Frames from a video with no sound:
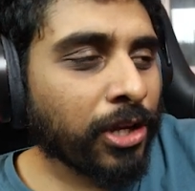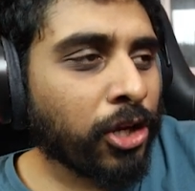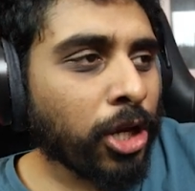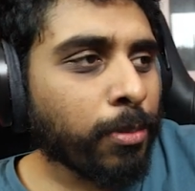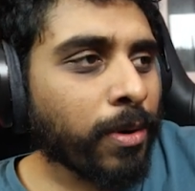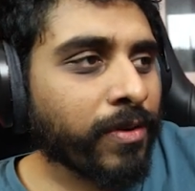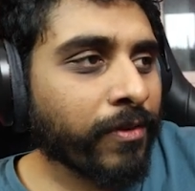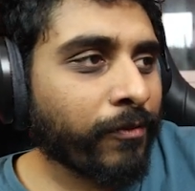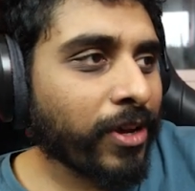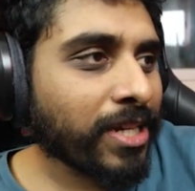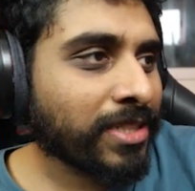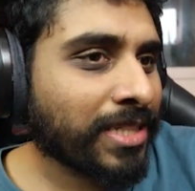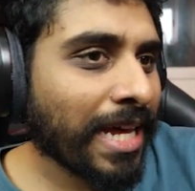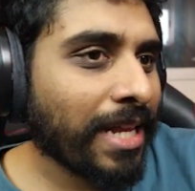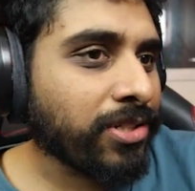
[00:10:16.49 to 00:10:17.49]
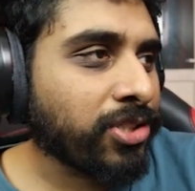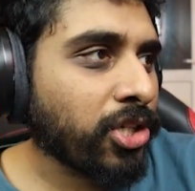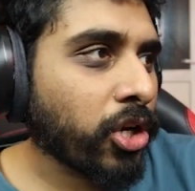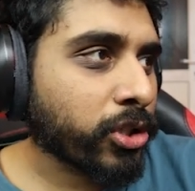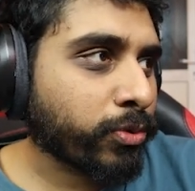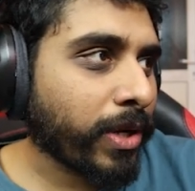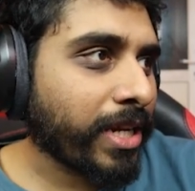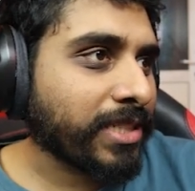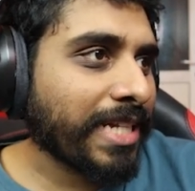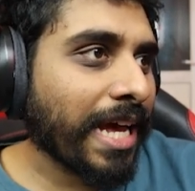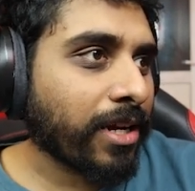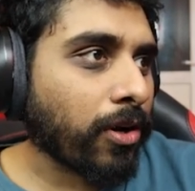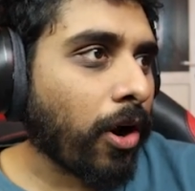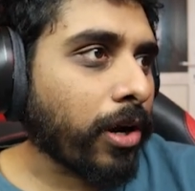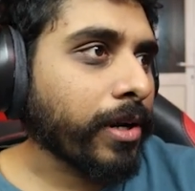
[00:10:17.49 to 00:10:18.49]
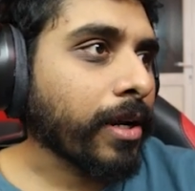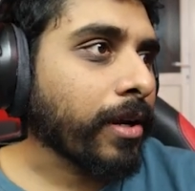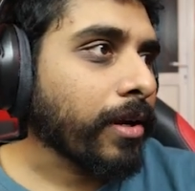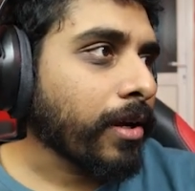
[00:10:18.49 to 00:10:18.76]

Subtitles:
humor of the first 10 jokes? Where's that gone?